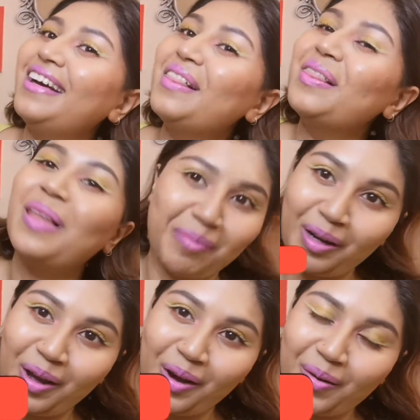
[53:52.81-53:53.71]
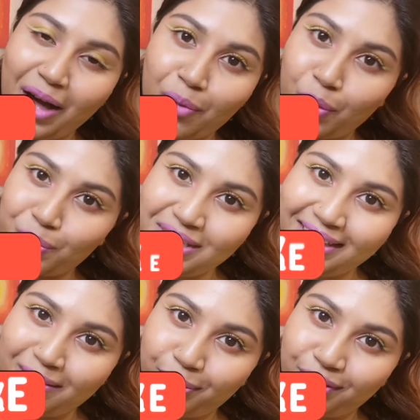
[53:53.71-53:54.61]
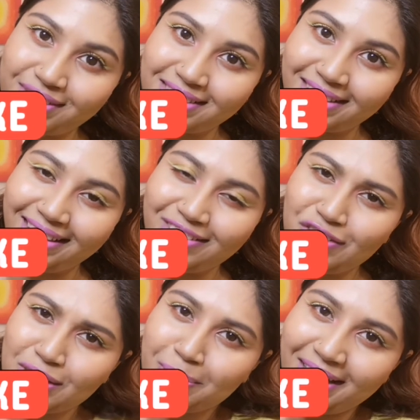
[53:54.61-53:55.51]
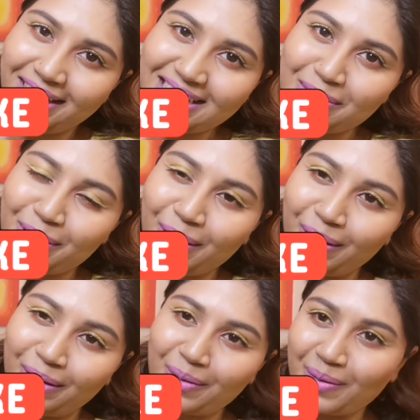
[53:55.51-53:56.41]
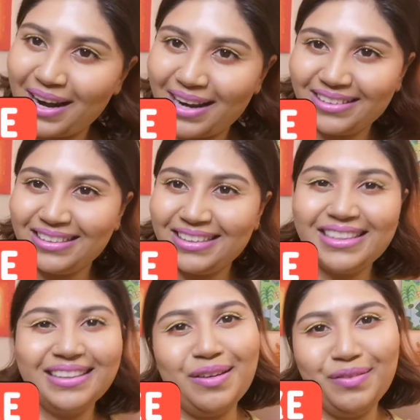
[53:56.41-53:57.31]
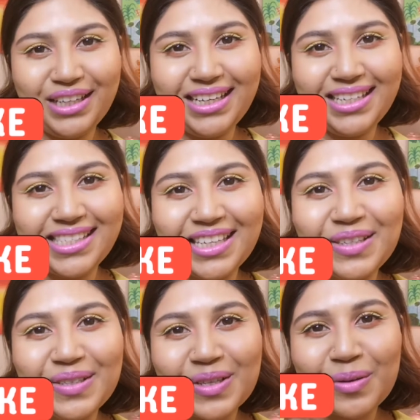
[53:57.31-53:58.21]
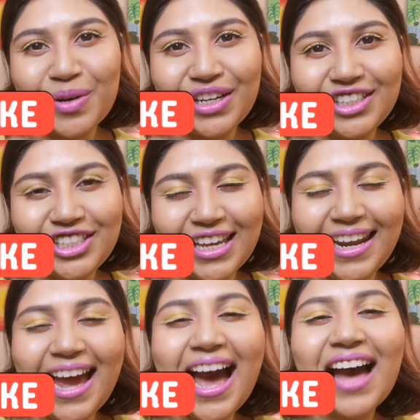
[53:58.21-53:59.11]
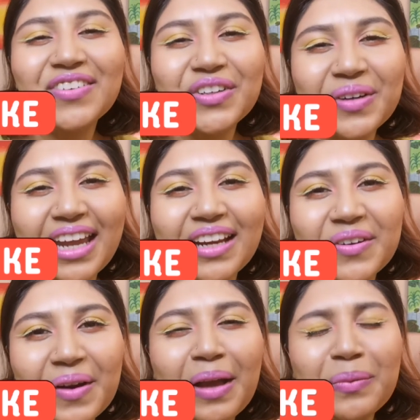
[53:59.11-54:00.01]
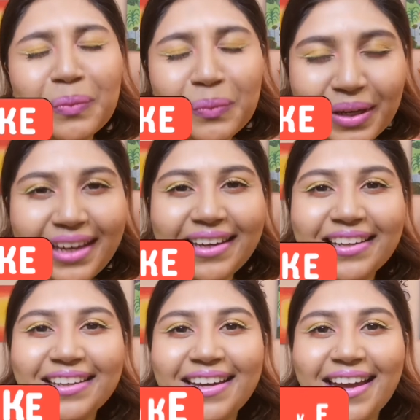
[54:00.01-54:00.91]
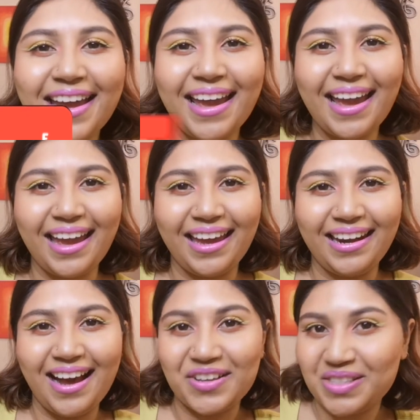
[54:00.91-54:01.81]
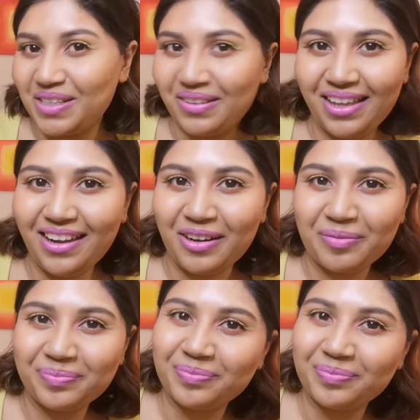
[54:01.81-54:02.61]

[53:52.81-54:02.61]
Let me know. I won't take it personally. Just be nice about it, alright? Love you guys. Thank you so much, and have a great, great week, and I'll see you later.